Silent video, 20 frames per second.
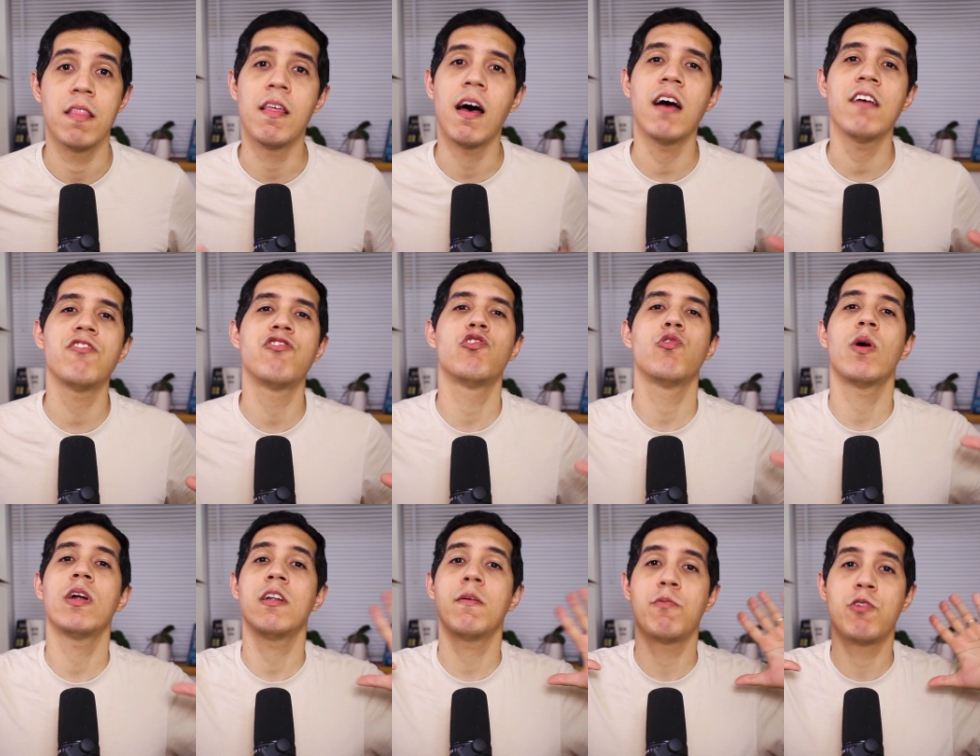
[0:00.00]
Thus,
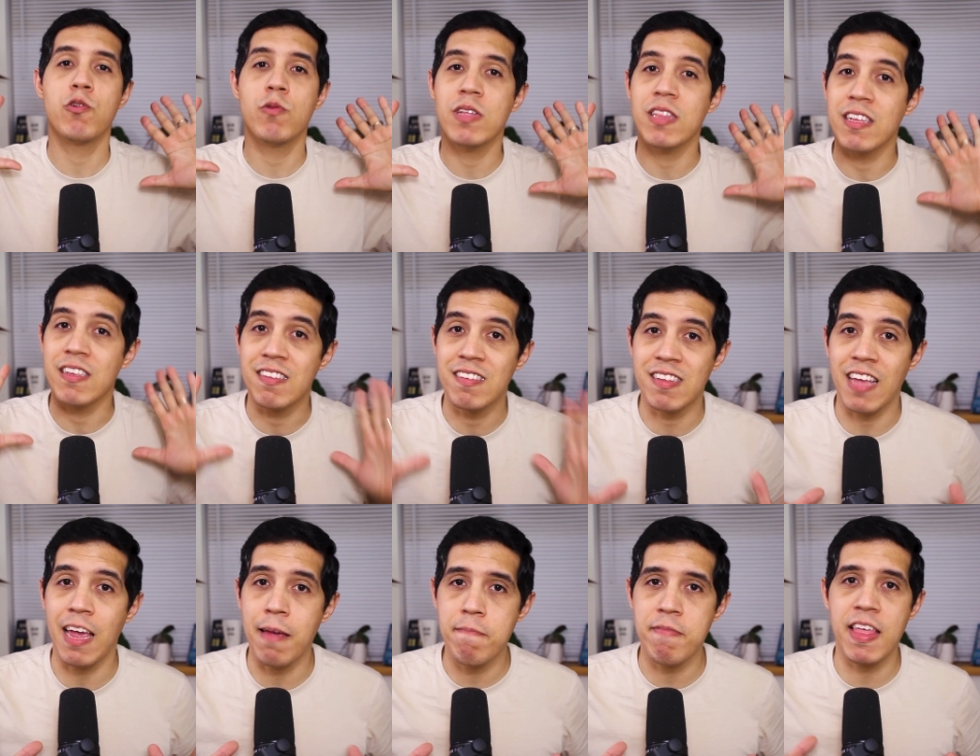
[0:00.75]
you end up doing the
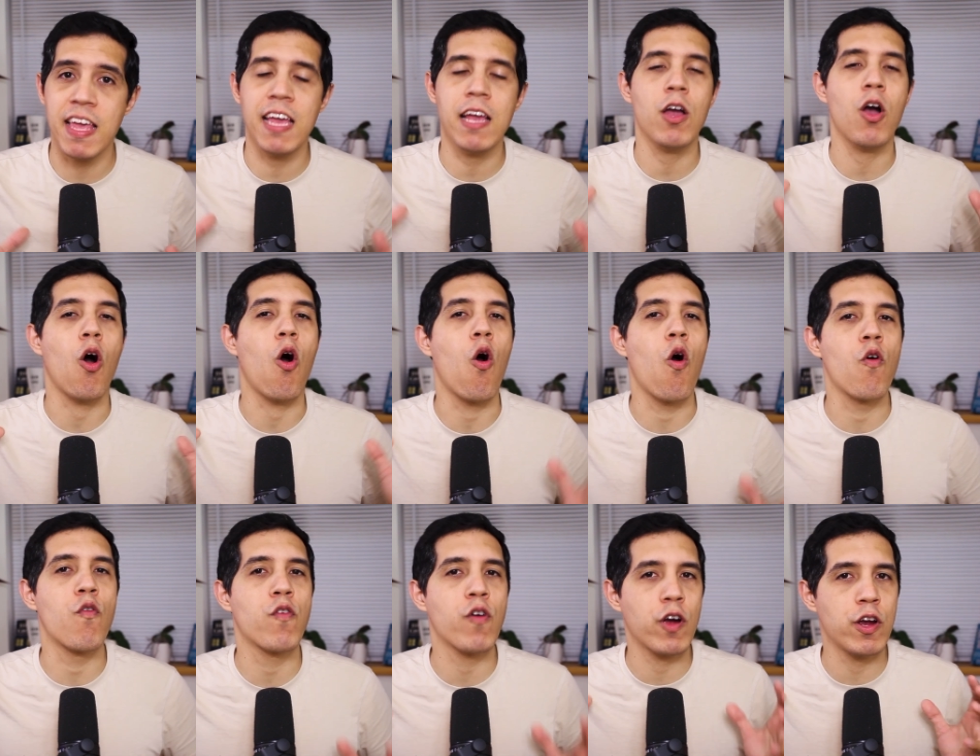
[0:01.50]
same thing
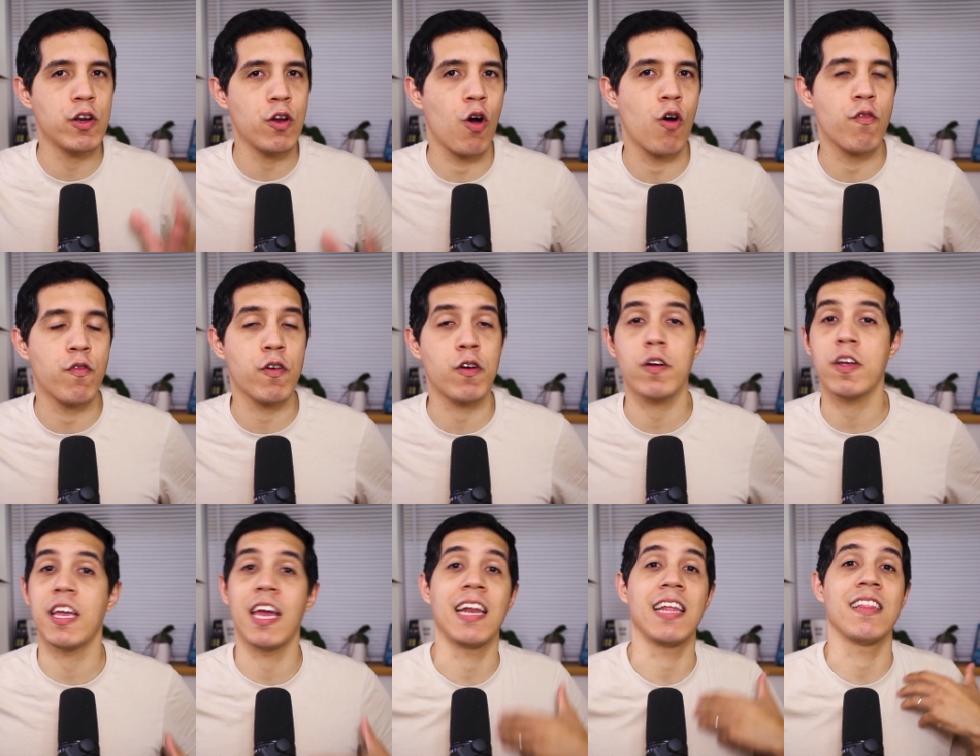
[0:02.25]
over and over,
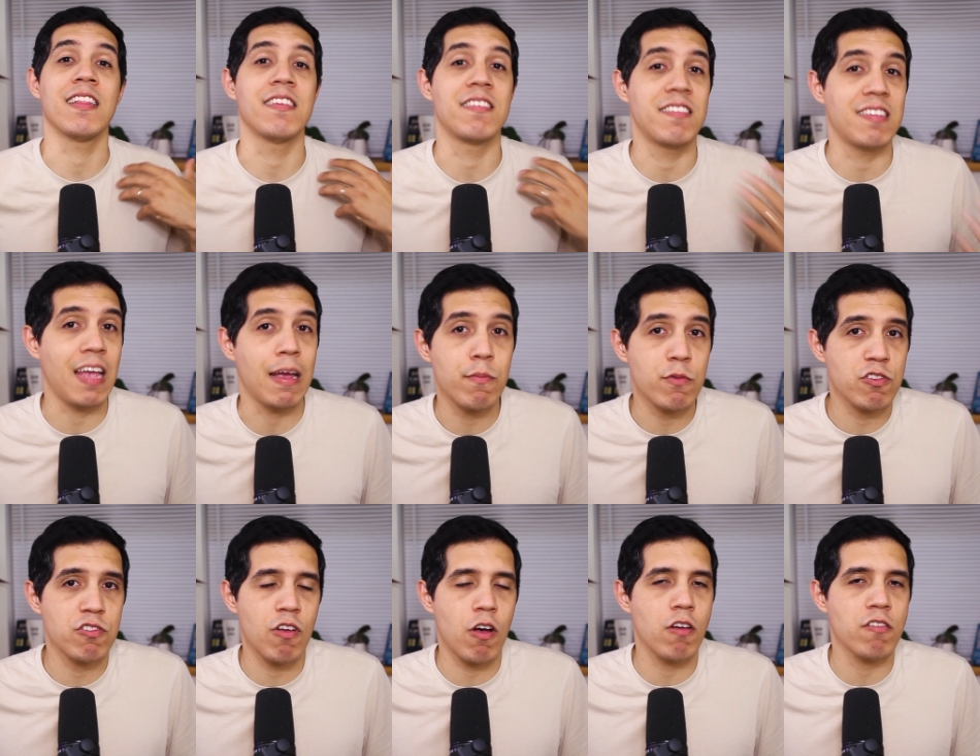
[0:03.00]
getting the same
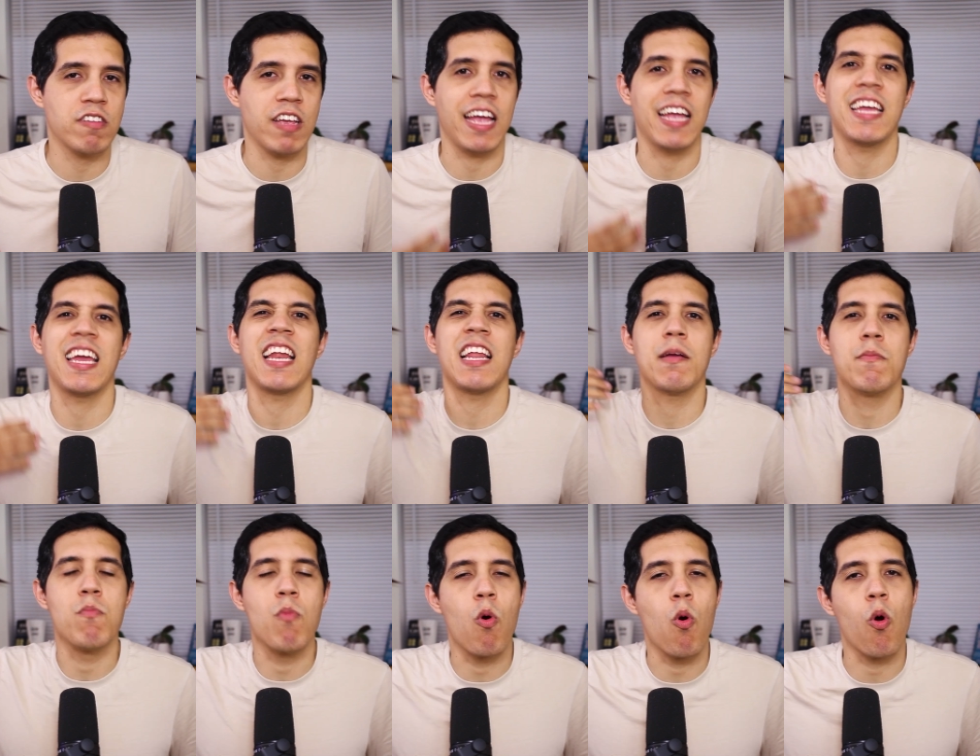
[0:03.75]
results and
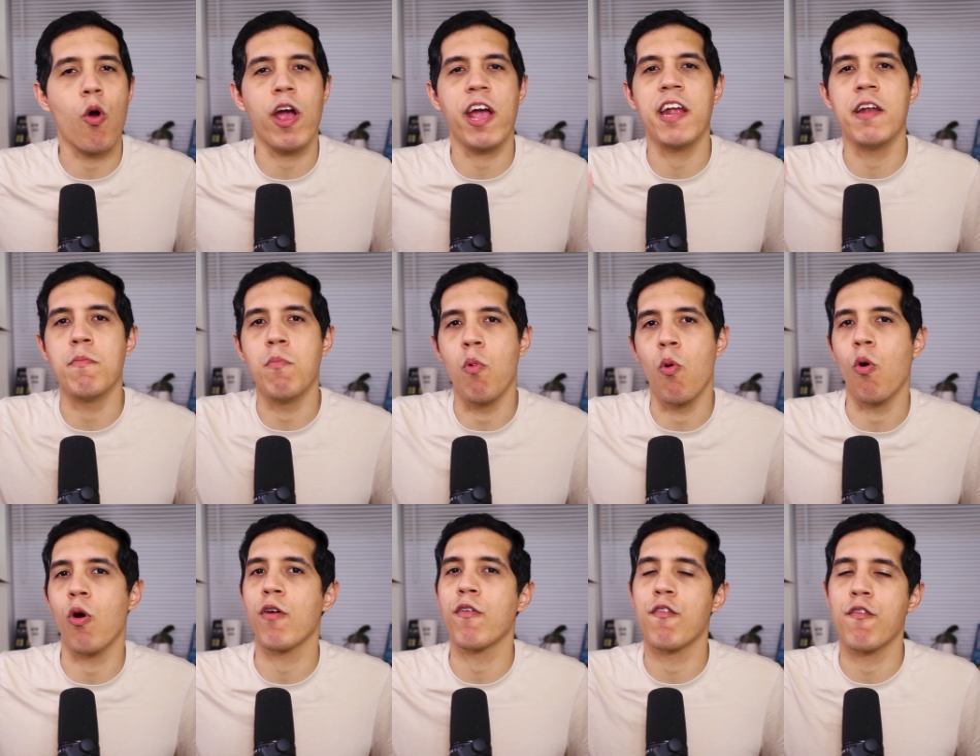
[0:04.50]
getting more and
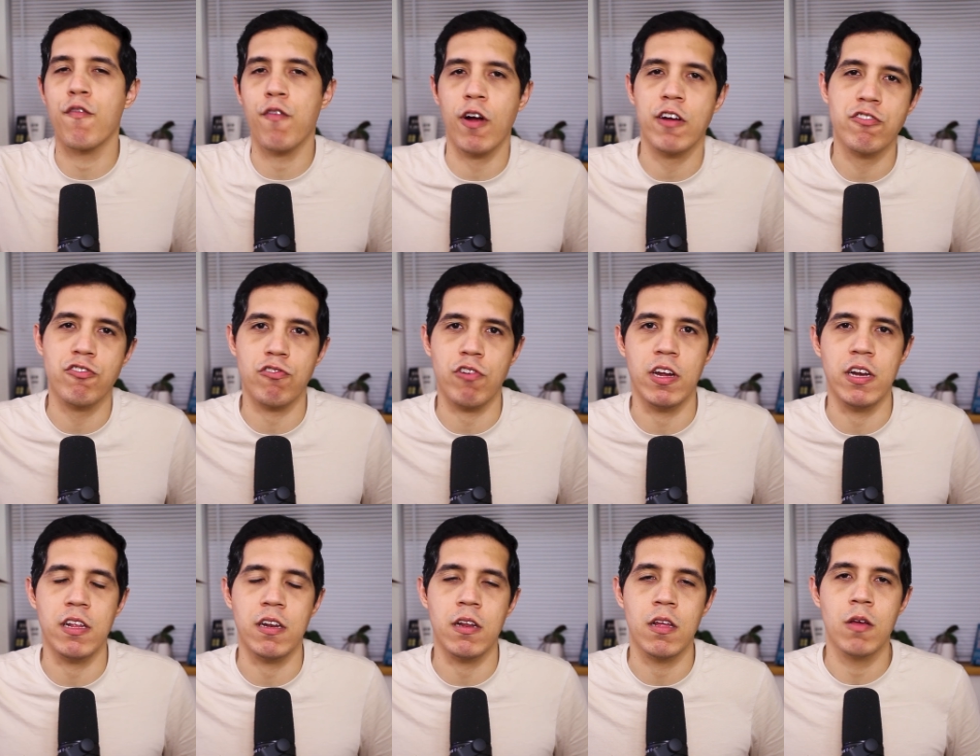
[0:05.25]
more
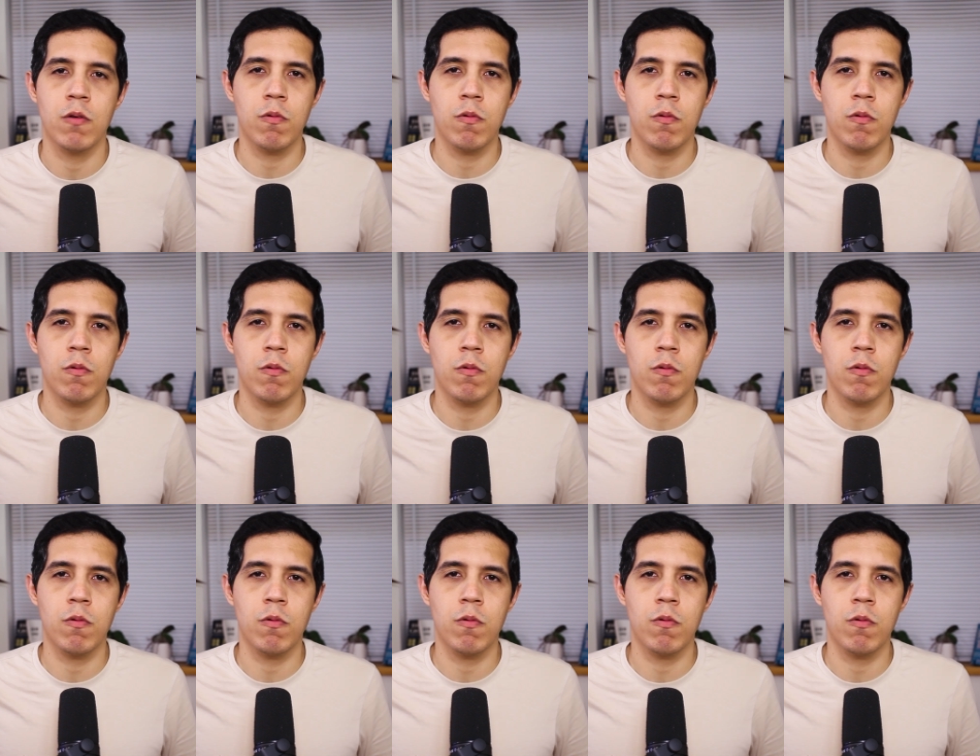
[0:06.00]
frustrated.